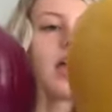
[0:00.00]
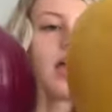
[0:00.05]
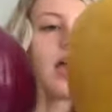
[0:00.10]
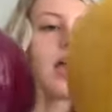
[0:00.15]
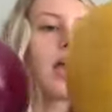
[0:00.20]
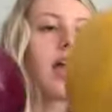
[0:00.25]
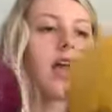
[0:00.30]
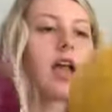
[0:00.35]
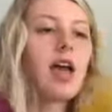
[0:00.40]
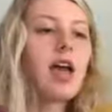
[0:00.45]

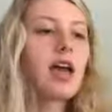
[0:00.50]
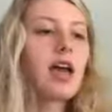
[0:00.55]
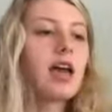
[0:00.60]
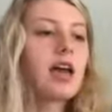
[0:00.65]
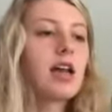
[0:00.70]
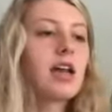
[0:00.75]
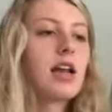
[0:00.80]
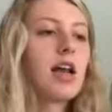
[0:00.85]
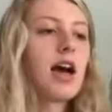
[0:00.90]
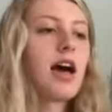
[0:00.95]

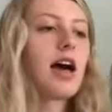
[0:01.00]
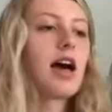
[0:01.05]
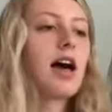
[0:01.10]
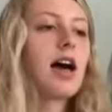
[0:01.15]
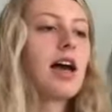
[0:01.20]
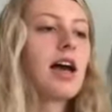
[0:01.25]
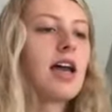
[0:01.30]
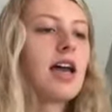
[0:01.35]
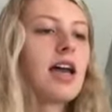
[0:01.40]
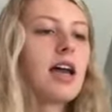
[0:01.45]
And
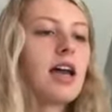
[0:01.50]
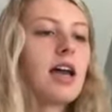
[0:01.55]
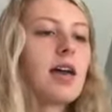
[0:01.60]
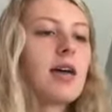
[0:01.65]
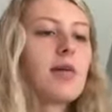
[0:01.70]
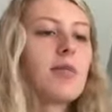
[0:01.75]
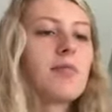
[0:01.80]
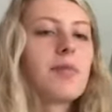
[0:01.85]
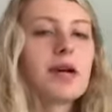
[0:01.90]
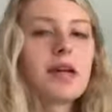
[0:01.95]
I
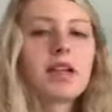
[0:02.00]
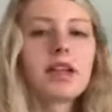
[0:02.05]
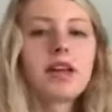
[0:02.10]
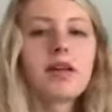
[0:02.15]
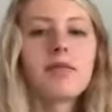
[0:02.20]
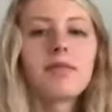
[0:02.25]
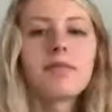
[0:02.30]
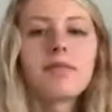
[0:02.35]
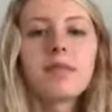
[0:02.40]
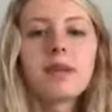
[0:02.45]
picked
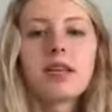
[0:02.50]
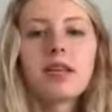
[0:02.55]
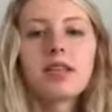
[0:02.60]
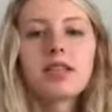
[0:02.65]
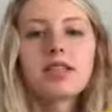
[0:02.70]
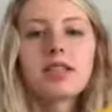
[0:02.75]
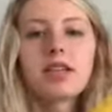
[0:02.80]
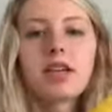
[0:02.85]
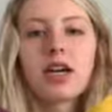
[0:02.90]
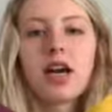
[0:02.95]
them
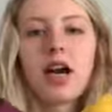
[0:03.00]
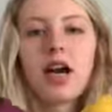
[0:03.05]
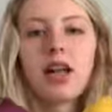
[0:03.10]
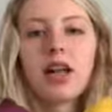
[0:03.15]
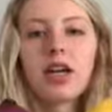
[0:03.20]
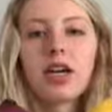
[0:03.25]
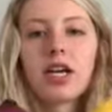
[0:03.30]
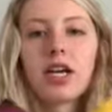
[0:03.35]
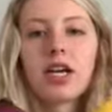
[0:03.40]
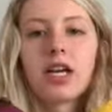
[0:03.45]
because the
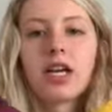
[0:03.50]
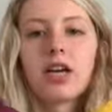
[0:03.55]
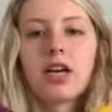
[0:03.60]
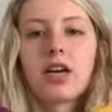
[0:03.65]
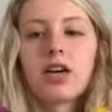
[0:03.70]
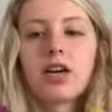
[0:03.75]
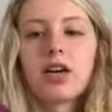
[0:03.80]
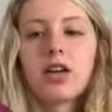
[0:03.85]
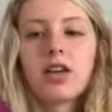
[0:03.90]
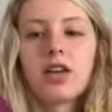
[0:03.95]
coloring
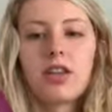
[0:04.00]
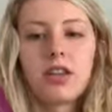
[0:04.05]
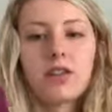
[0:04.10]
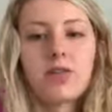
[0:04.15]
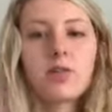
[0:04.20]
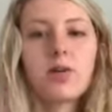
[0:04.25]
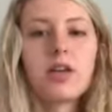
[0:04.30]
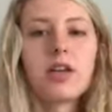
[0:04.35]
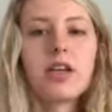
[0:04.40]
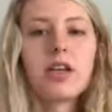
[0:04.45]
on
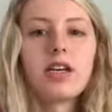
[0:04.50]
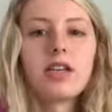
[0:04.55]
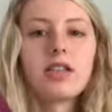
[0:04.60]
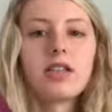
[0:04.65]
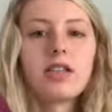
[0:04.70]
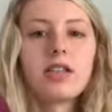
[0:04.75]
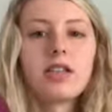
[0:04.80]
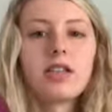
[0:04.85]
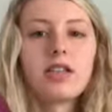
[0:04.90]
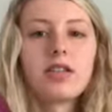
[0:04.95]
this one
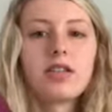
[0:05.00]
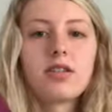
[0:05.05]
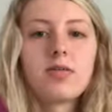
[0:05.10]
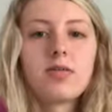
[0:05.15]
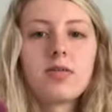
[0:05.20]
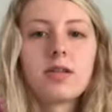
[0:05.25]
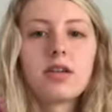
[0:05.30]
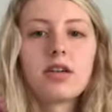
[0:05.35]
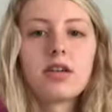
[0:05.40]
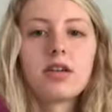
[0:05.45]
is
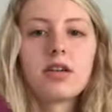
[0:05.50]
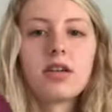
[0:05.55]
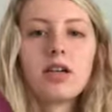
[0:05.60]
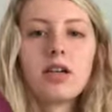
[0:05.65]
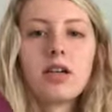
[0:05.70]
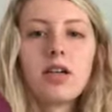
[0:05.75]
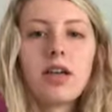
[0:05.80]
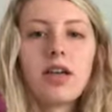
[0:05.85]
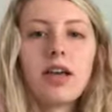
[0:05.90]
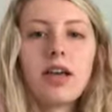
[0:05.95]
super
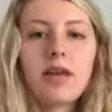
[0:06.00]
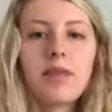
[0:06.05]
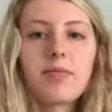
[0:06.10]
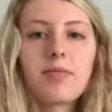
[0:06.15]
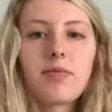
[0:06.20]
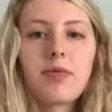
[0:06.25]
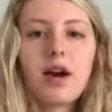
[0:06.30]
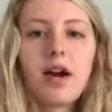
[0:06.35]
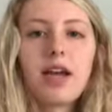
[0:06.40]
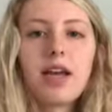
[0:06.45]
like
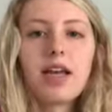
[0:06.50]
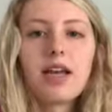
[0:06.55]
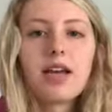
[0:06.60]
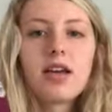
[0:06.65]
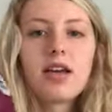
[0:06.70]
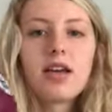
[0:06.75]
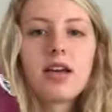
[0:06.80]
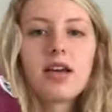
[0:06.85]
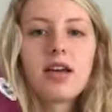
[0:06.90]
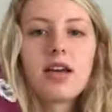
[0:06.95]
bright,
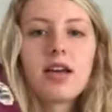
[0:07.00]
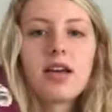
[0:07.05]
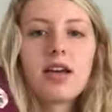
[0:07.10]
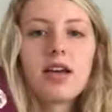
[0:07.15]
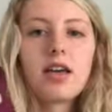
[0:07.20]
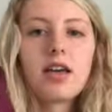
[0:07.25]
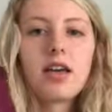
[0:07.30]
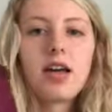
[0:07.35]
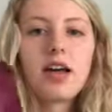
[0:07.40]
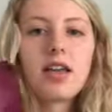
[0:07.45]

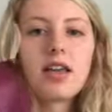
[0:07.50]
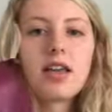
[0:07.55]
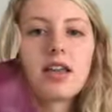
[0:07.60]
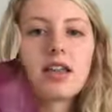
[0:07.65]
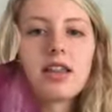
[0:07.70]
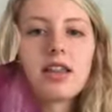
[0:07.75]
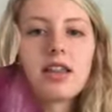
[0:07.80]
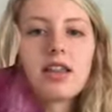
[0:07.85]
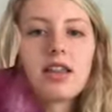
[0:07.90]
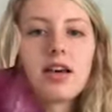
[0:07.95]
and I think
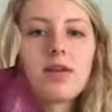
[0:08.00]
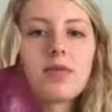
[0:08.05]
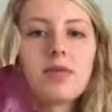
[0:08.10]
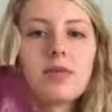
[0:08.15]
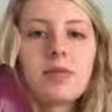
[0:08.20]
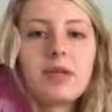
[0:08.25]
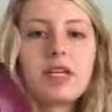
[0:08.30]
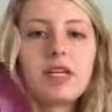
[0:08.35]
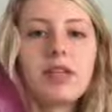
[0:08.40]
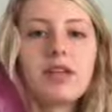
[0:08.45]
that
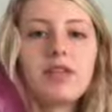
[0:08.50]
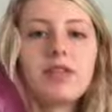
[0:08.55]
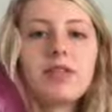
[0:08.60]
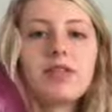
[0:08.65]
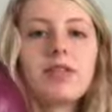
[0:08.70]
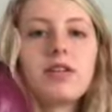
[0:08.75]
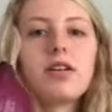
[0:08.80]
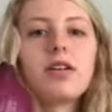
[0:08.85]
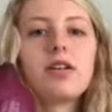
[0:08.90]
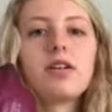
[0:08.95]
would be good
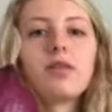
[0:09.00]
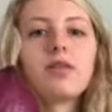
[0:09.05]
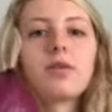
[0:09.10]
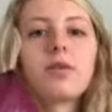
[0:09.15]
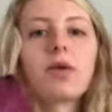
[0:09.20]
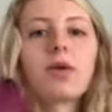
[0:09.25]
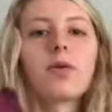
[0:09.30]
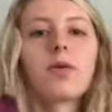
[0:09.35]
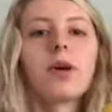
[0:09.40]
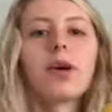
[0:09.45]
to
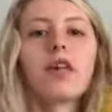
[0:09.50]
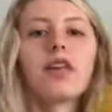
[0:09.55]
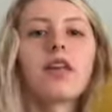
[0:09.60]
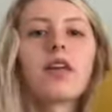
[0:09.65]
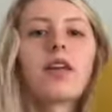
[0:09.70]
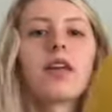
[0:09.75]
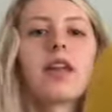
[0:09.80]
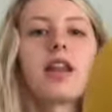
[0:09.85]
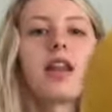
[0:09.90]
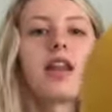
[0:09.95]
work with.
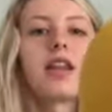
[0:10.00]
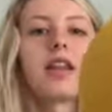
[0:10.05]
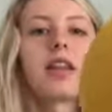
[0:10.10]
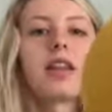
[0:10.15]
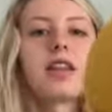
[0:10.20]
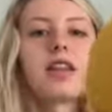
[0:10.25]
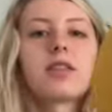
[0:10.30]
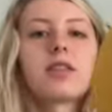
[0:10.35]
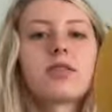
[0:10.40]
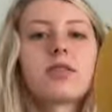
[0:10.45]
And then I
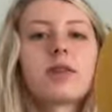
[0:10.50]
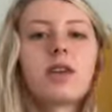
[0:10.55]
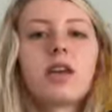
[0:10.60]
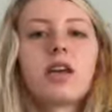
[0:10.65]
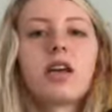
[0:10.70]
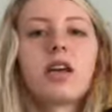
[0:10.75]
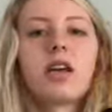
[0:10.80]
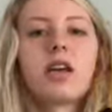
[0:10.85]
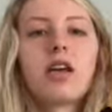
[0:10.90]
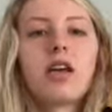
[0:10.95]
think this one,
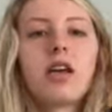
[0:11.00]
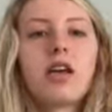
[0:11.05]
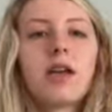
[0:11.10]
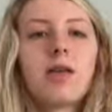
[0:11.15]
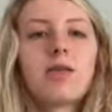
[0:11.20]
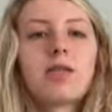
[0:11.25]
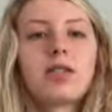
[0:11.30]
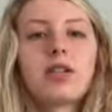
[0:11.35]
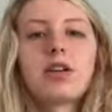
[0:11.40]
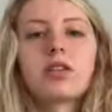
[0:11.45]

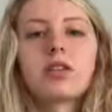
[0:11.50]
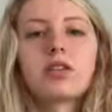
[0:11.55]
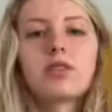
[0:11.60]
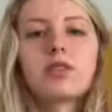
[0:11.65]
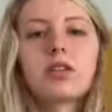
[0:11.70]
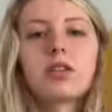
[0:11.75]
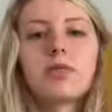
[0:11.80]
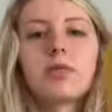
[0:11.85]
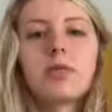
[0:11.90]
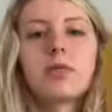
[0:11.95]
it was also
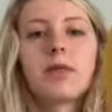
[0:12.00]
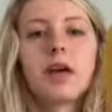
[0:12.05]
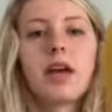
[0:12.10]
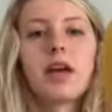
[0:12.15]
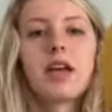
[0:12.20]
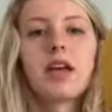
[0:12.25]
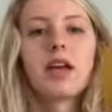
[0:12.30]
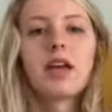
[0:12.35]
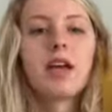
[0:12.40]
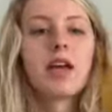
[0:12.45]
super
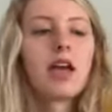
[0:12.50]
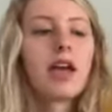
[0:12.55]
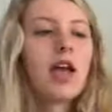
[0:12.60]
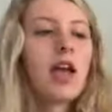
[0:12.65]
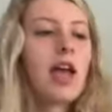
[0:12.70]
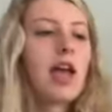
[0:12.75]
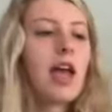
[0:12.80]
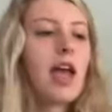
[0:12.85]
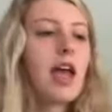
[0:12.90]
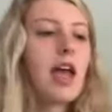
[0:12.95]
bright.
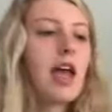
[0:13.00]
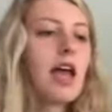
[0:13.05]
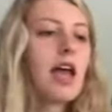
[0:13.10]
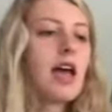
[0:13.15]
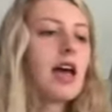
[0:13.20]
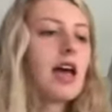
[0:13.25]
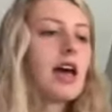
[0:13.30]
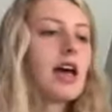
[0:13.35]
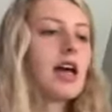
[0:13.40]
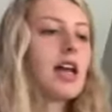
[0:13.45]

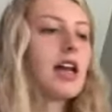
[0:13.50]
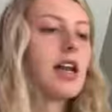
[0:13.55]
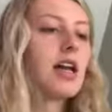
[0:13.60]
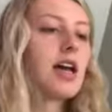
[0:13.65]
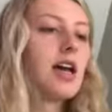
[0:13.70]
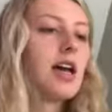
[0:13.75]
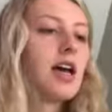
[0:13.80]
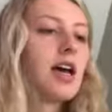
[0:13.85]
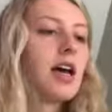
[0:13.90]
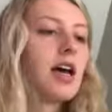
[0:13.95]
And
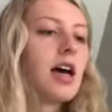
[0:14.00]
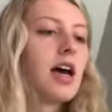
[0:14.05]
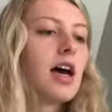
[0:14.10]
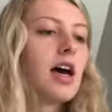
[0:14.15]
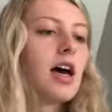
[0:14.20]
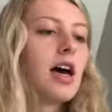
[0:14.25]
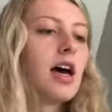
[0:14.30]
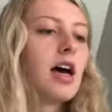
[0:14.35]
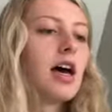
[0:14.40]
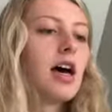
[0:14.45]

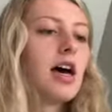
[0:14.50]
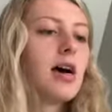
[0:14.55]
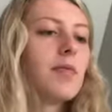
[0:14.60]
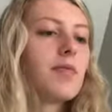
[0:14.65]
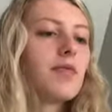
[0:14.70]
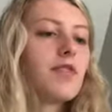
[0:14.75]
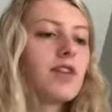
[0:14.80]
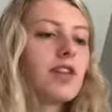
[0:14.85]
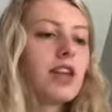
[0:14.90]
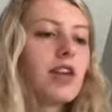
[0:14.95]

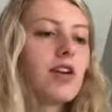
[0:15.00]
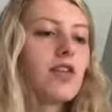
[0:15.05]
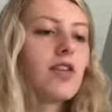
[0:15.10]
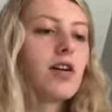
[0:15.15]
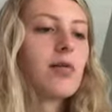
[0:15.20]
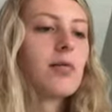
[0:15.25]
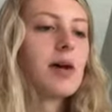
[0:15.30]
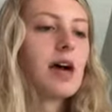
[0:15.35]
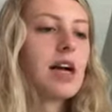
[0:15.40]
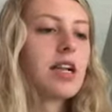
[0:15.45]
for the
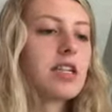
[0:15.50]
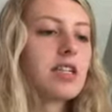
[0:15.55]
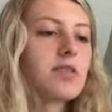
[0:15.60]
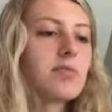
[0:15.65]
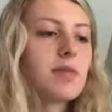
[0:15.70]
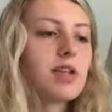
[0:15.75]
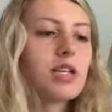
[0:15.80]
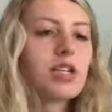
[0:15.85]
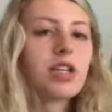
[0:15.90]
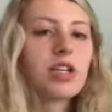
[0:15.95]
aroma, I
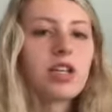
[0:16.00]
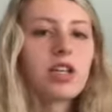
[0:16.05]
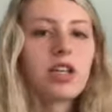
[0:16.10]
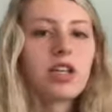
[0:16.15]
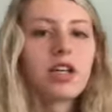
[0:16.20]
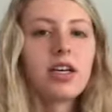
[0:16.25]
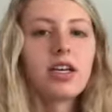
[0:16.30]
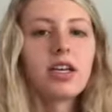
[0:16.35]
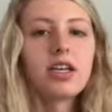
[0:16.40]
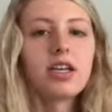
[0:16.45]
just made sure
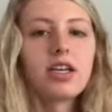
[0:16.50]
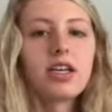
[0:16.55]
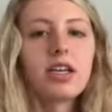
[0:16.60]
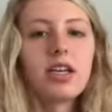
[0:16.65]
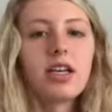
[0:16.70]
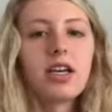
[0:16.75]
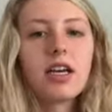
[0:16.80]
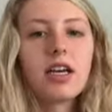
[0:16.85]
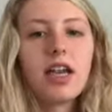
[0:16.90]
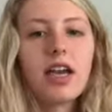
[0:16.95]
that
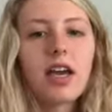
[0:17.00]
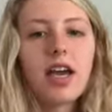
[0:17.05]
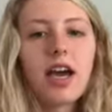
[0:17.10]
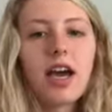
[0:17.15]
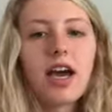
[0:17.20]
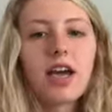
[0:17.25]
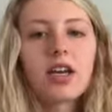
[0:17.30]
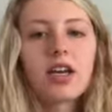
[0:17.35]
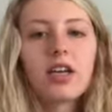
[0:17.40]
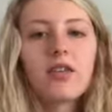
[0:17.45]
it like
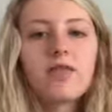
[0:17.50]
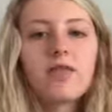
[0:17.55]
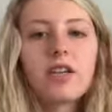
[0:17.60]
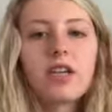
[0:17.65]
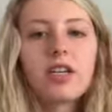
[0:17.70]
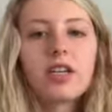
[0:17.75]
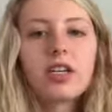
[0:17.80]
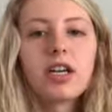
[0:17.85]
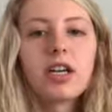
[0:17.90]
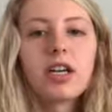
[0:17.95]
had good
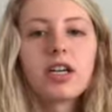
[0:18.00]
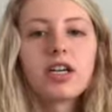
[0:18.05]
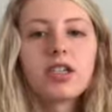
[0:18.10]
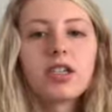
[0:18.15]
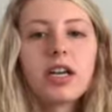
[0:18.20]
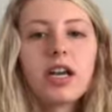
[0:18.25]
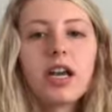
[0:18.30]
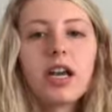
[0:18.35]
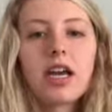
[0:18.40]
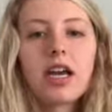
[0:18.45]

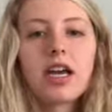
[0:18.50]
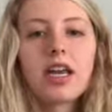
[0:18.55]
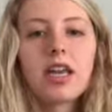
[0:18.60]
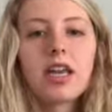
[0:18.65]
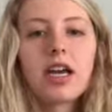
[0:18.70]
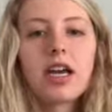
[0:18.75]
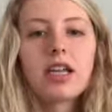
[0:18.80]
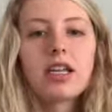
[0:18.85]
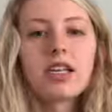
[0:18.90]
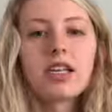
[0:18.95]
features and
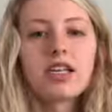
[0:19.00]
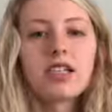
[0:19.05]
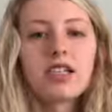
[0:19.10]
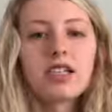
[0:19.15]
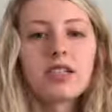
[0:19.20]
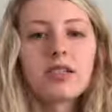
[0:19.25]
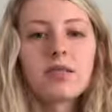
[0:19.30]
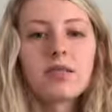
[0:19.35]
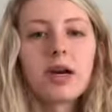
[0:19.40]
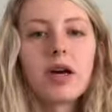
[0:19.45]
that it didn't
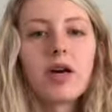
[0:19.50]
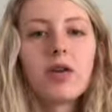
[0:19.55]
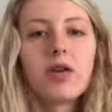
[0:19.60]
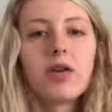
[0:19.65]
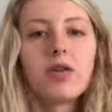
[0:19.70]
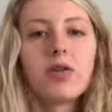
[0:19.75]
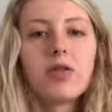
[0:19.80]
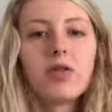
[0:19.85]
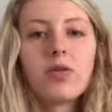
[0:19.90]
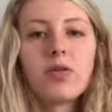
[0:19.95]

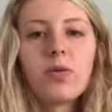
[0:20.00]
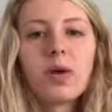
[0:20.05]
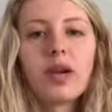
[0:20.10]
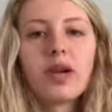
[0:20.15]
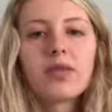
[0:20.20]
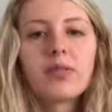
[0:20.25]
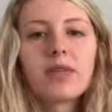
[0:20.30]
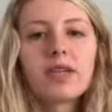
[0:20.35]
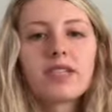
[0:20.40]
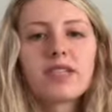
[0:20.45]
smell
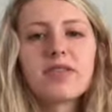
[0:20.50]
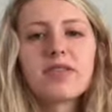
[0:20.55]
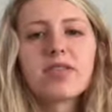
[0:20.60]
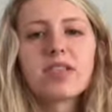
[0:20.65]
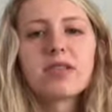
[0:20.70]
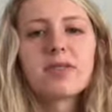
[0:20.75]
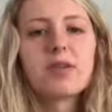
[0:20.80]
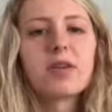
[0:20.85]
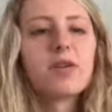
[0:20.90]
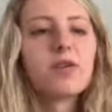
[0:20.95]
weird, because if
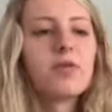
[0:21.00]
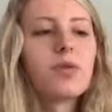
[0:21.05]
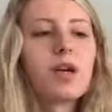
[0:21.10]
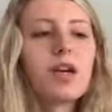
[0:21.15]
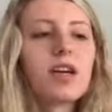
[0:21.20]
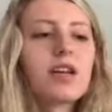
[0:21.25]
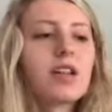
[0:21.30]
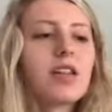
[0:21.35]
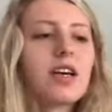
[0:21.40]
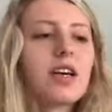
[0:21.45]
it smelled
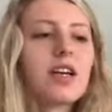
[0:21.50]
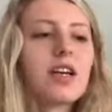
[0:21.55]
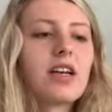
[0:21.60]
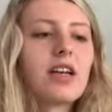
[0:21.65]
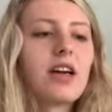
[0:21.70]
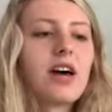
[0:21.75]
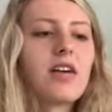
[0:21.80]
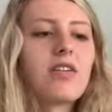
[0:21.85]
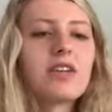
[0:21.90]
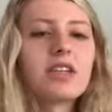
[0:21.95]
weird,
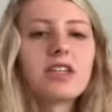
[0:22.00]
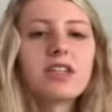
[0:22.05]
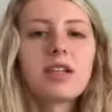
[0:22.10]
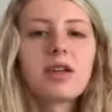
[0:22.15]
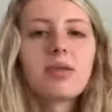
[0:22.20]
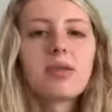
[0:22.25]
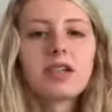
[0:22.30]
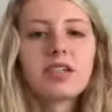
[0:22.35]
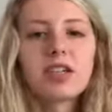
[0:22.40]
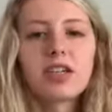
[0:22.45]
then obviously
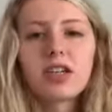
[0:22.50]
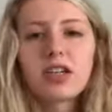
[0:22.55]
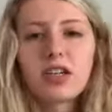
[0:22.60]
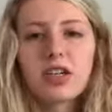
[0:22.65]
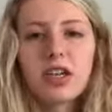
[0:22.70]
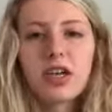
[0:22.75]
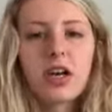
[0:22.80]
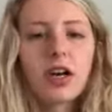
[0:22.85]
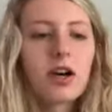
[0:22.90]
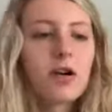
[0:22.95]
it wasn't good
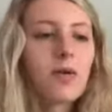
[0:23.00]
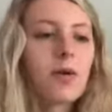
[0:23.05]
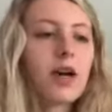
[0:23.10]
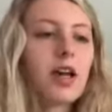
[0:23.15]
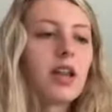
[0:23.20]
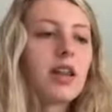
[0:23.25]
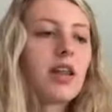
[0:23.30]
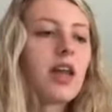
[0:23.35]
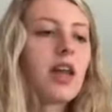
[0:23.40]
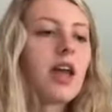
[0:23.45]
to cook with.